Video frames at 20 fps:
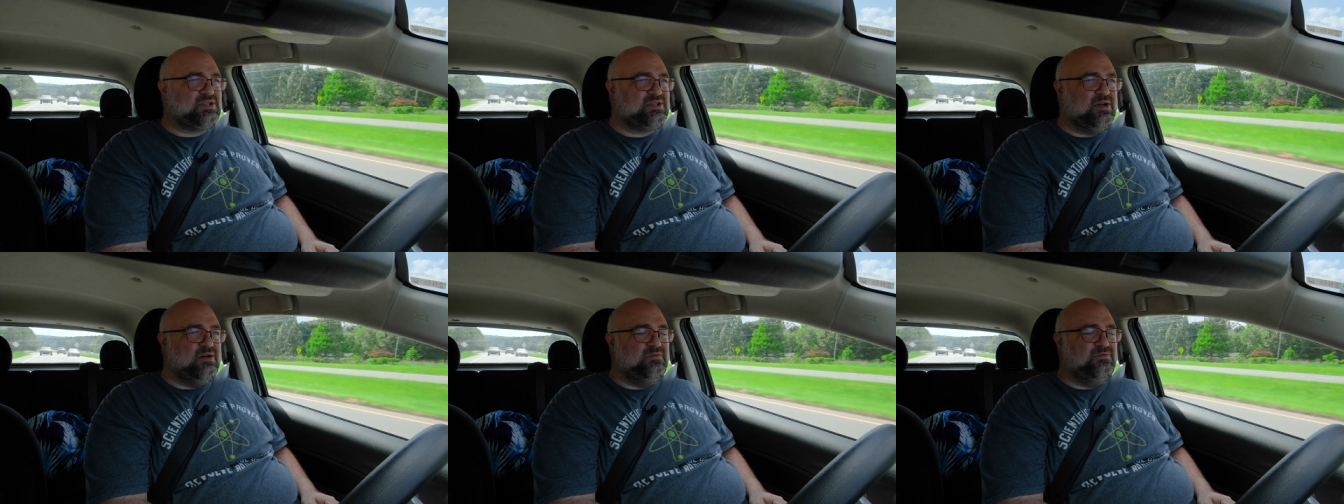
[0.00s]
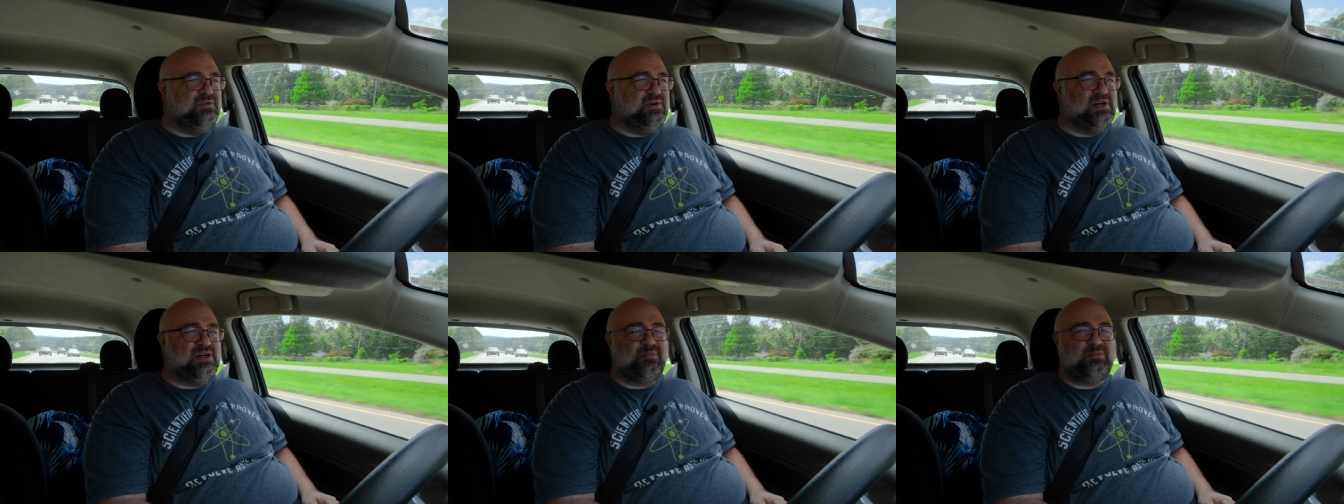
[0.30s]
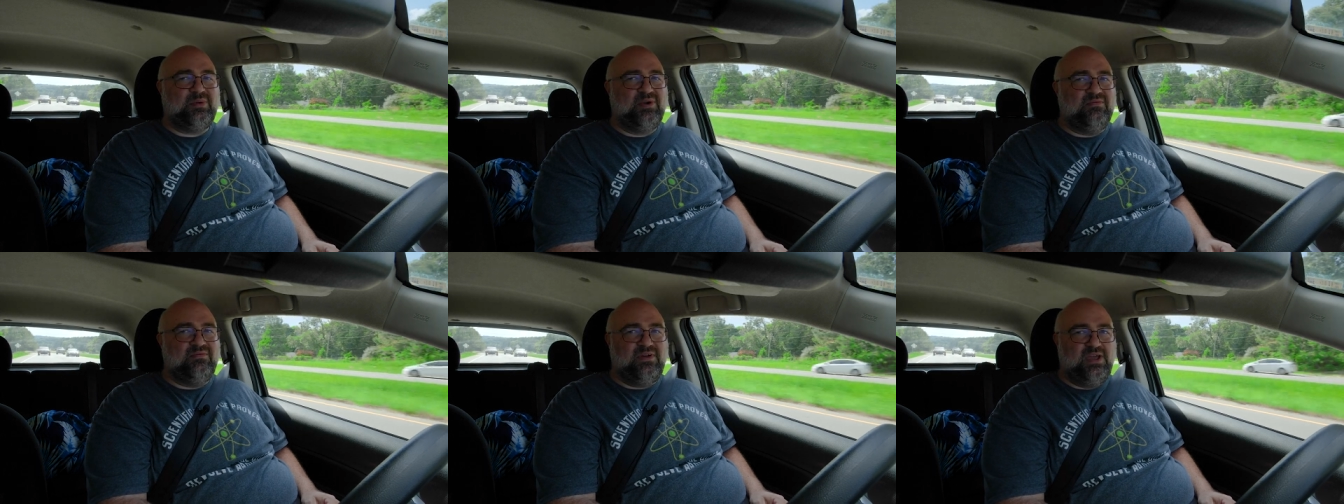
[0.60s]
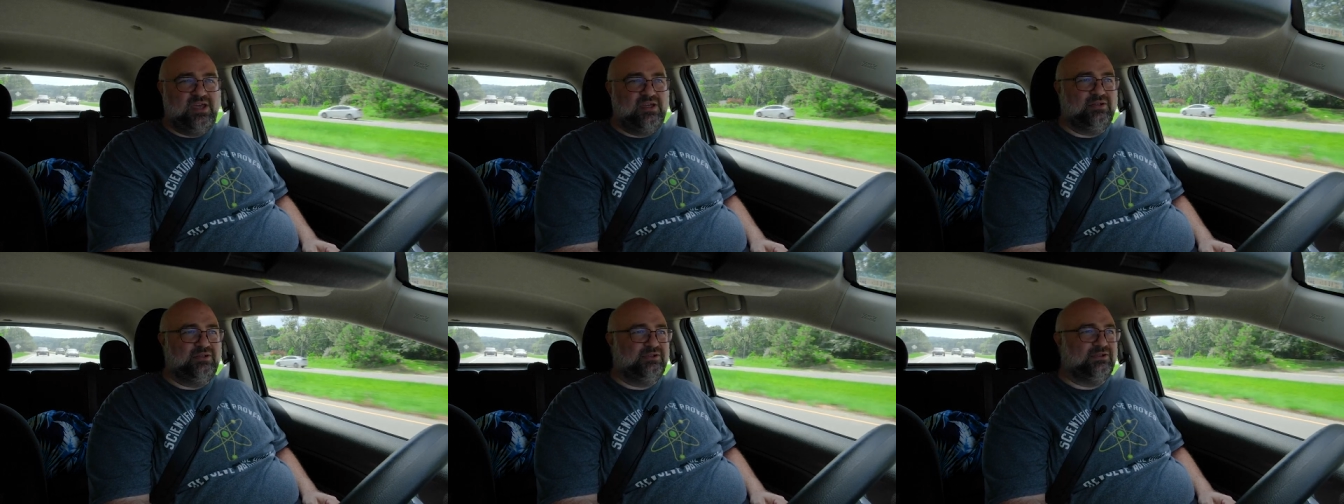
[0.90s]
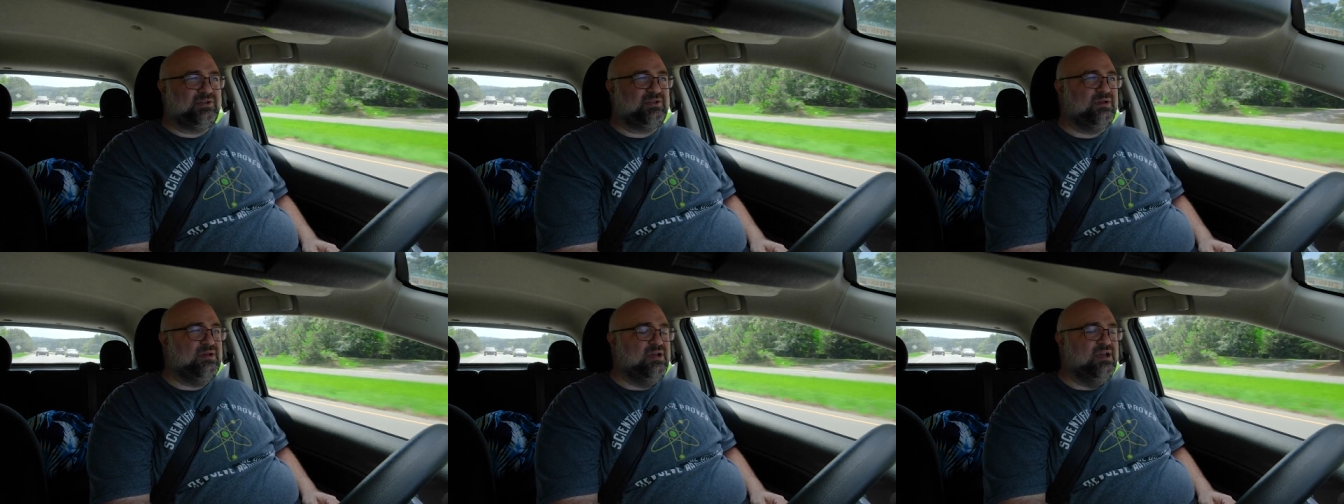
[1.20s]
so far
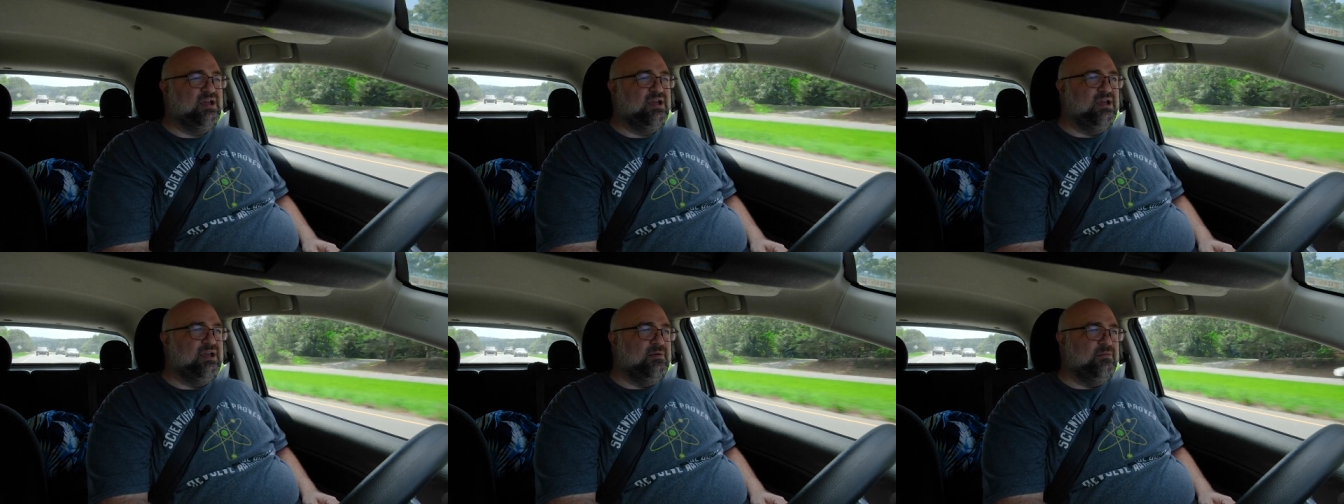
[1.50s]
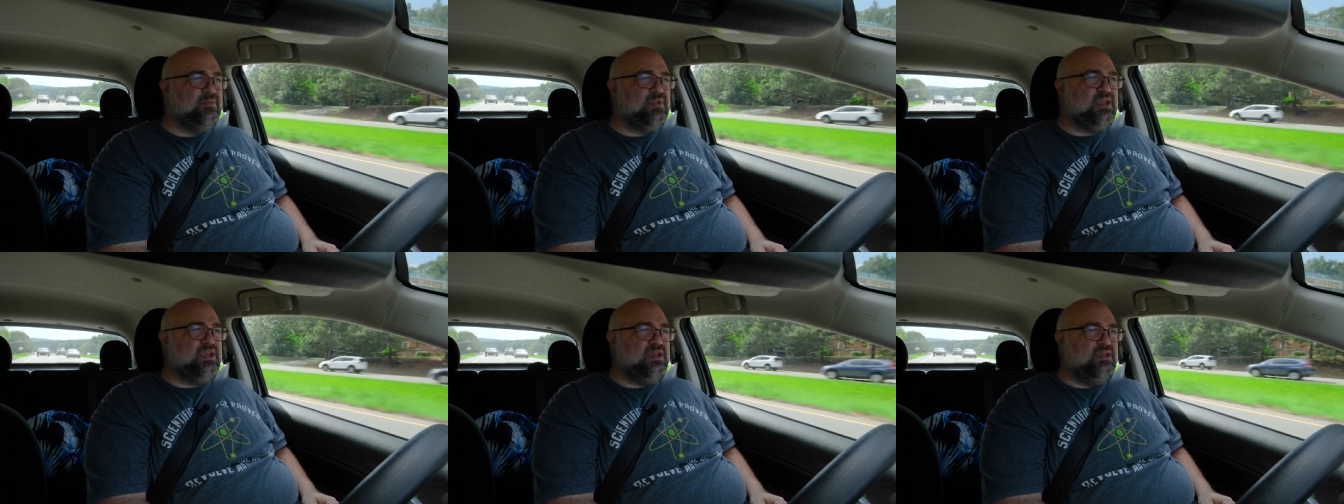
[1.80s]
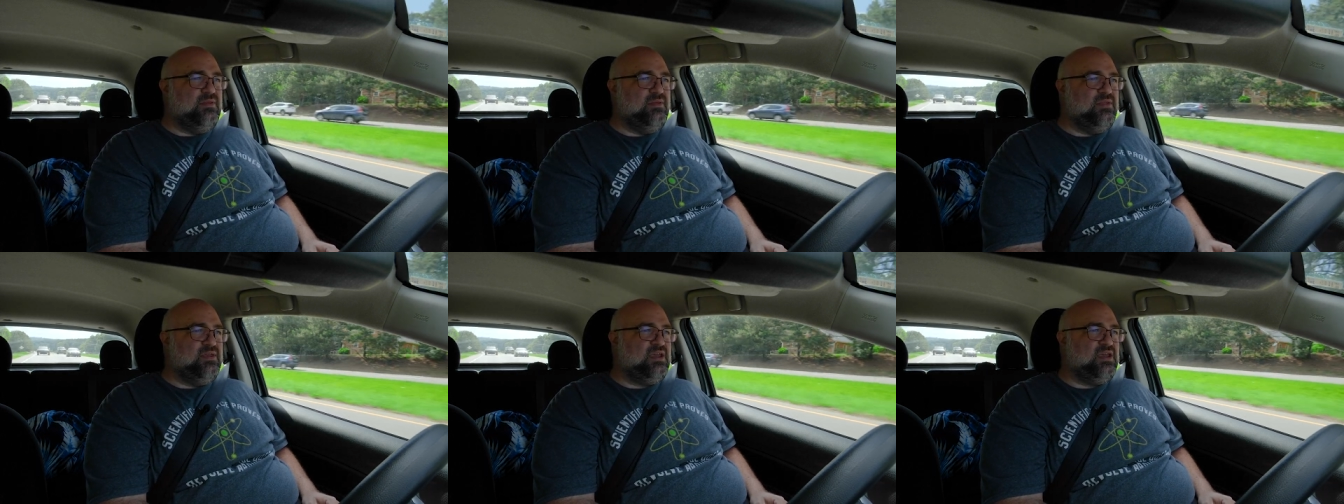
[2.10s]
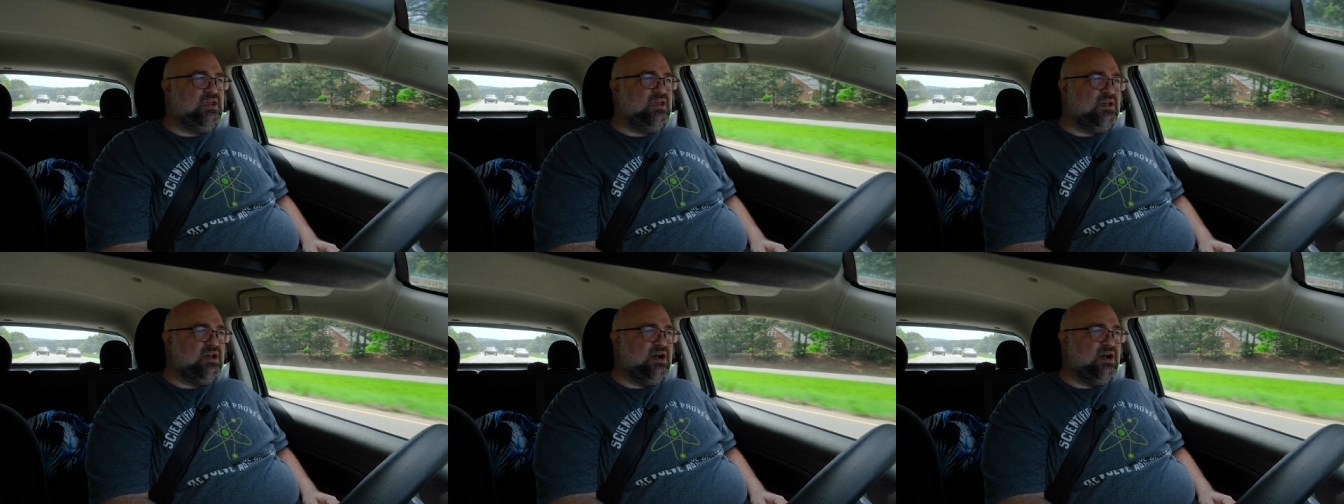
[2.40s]
prevailed in the